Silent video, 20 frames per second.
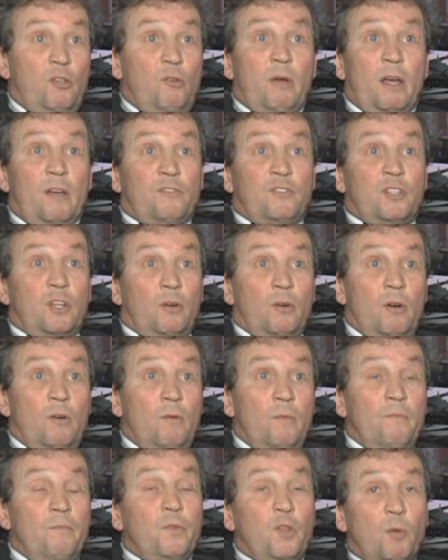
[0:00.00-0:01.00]
you have
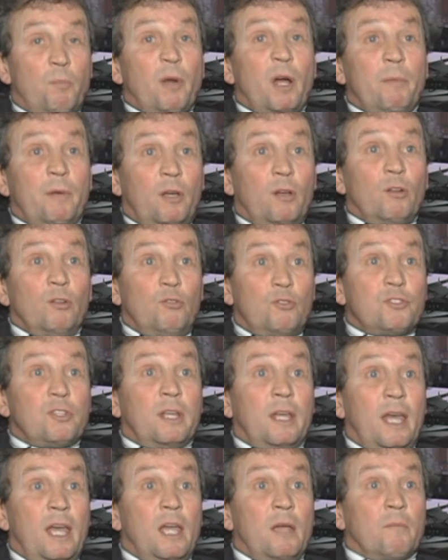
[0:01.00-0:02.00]
0, you're probably going to lose
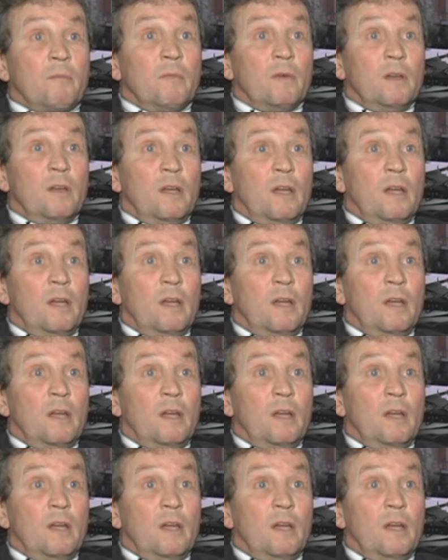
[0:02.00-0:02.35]
the game.